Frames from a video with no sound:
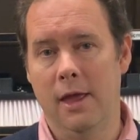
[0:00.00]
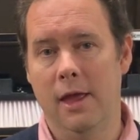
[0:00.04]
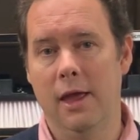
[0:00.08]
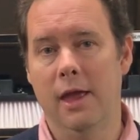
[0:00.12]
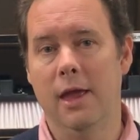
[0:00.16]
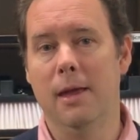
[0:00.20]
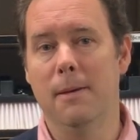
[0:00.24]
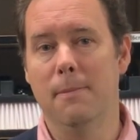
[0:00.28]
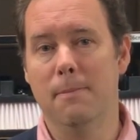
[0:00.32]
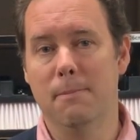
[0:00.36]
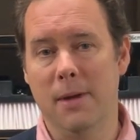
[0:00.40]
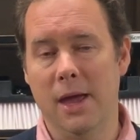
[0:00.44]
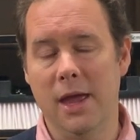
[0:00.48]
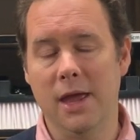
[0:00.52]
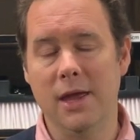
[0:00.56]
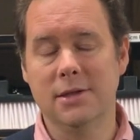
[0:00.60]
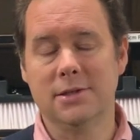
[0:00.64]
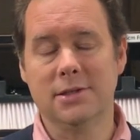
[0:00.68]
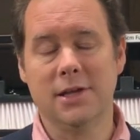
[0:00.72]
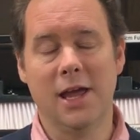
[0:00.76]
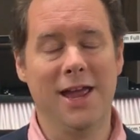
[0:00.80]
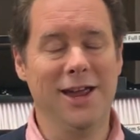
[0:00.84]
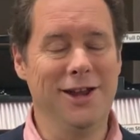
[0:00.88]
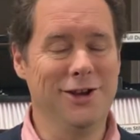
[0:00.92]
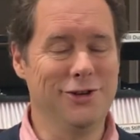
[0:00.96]
It may
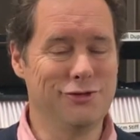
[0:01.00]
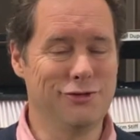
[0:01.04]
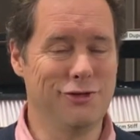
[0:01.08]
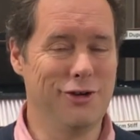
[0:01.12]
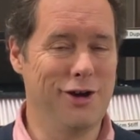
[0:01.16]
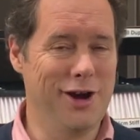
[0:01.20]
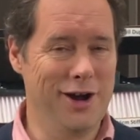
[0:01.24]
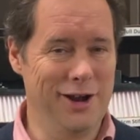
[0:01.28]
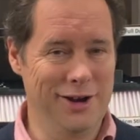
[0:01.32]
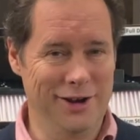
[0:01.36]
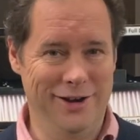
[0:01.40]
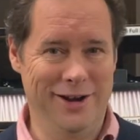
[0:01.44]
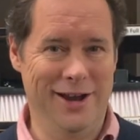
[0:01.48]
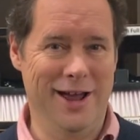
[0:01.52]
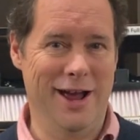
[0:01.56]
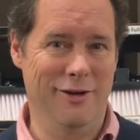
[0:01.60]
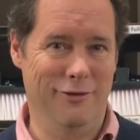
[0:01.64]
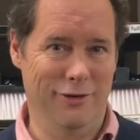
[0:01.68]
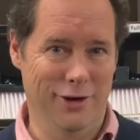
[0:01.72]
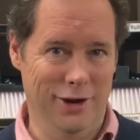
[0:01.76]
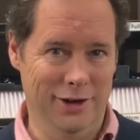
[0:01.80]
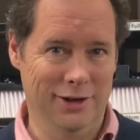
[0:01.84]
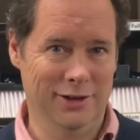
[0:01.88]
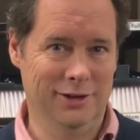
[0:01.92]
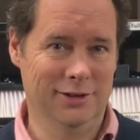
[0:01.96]
take trial and
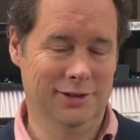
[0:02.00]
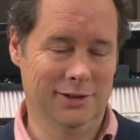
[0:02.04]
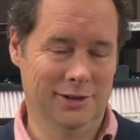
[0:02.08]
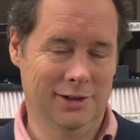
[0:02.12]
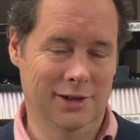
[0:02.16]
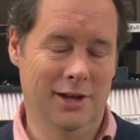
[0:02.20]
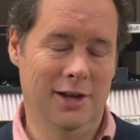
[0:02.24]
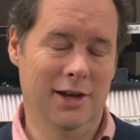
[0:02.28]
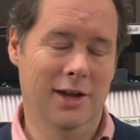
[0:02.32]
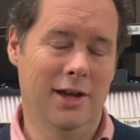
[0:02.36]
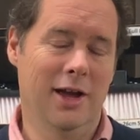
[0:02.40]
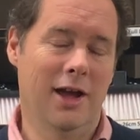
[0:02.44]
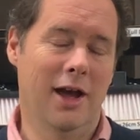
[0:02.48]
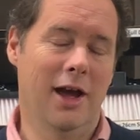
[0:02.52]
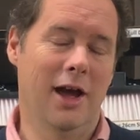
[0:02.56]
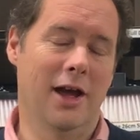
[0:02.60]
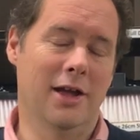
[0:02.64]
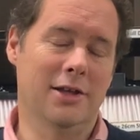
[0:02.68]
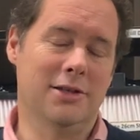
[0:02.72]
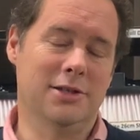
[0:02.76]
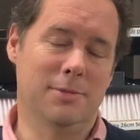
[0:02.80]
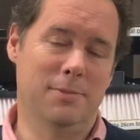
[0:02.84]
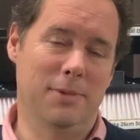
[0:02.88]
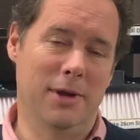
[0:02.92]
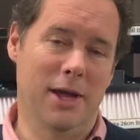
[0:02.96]
error
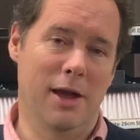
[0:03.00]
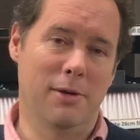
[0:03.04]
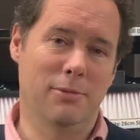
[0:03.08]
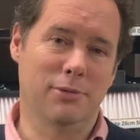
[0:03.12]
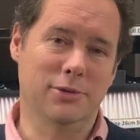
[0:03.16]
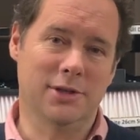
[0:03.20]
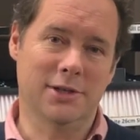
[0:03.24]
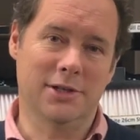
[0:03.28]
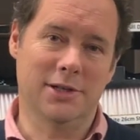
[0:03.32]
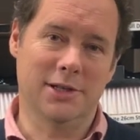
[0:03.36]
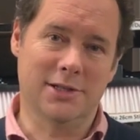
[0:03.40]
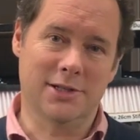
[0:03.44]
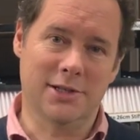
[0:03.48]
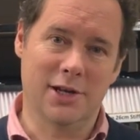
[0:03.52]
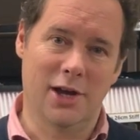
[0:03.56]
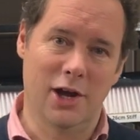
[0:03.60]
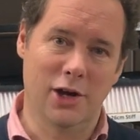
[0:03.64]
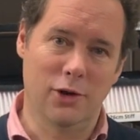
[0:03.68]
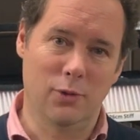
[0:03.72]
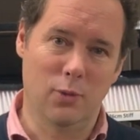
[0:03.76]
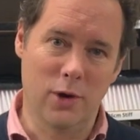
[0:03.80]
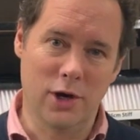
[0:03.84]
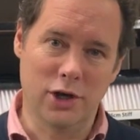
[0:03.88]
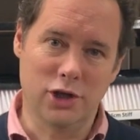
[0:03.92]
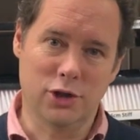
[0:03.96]
to be able to
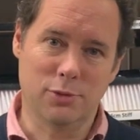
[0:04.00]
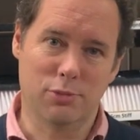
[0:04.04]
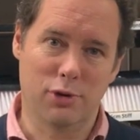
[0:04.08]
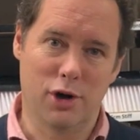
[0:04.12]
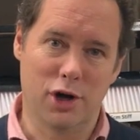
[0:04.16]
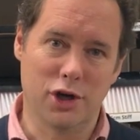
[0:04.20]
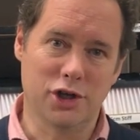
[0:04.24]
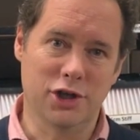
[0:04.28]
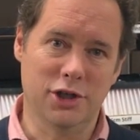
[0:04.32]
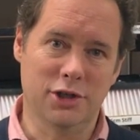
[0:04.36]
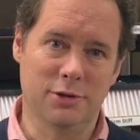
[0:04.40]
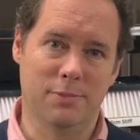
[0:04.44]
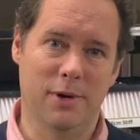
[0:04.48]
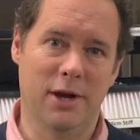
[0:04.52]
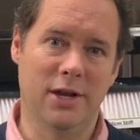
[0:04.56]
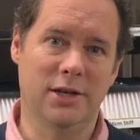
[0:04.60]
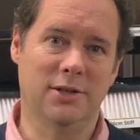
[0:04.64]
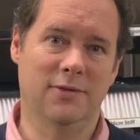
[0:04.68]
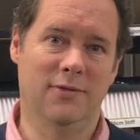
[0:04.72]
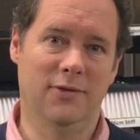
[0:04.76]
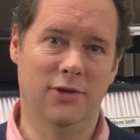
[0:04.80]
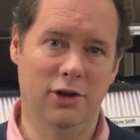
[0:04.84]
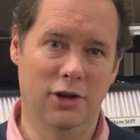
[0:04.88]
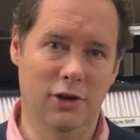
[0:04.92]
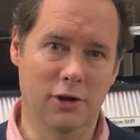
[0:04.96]
decide which brush is
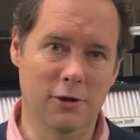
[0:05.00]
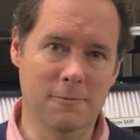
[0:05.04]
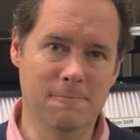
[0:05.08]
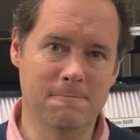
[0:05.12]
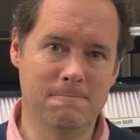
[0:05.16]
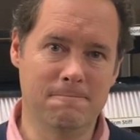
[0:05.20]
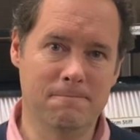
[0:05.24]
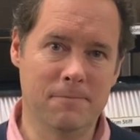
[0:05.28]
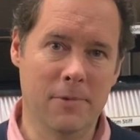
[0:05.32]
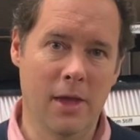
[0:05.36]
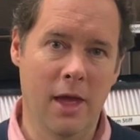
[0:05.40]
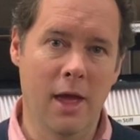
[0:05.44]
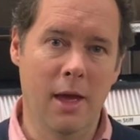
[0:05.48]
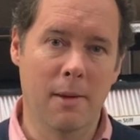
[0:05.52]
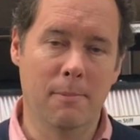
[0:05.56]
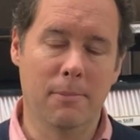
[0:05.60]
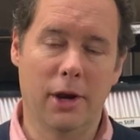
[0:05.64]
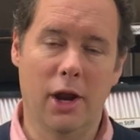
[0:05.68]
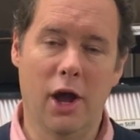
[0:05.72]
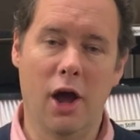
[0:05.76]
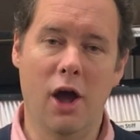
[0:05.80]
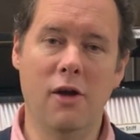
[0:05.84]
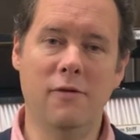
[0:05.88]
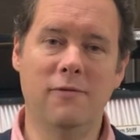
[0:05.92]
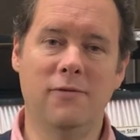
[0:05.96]
best for you, but
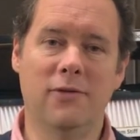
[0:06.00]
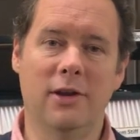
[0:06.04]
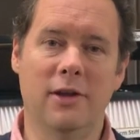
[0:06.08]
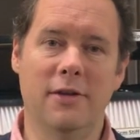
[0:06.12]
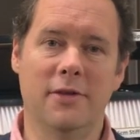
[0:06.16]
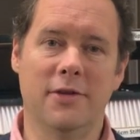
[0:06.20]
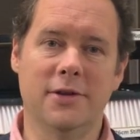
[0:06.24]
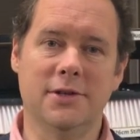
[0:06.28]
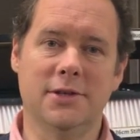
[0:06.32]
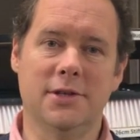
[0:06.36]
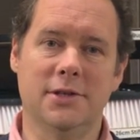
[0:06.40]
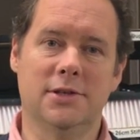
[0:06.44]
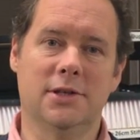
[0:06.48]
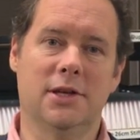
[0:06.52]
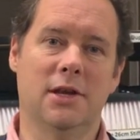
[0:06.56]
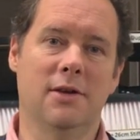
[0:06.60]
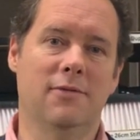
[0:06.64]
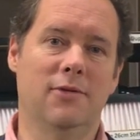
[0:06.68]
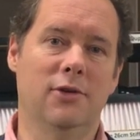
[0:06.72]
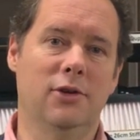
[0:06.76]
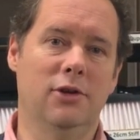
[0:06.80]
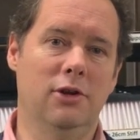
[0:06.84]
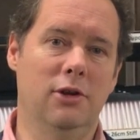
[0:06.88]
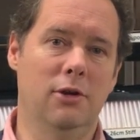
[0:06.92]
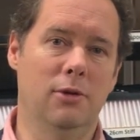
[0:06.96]
hopefully this has
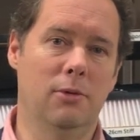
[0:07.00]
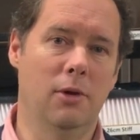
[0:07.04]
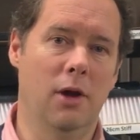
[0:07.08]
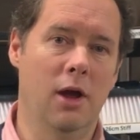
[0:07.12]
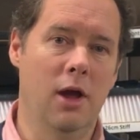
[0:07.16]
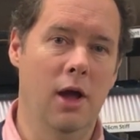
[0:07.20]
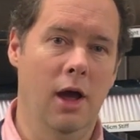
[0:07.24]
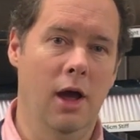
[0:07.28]
given you